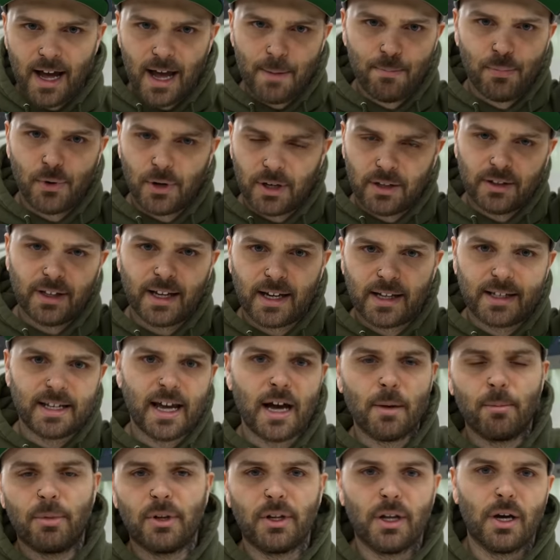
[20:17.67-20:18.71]
I put a link
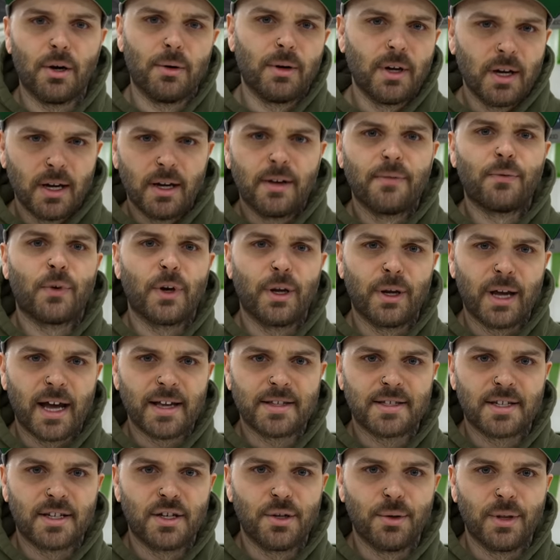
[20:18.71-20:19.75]
down below for you
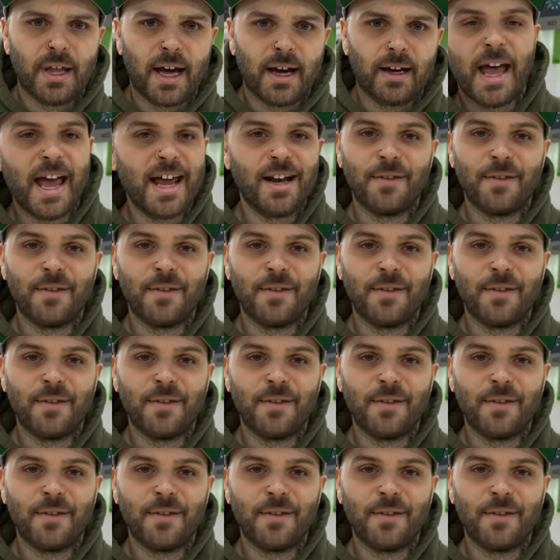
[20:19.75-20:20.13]
guys to do that.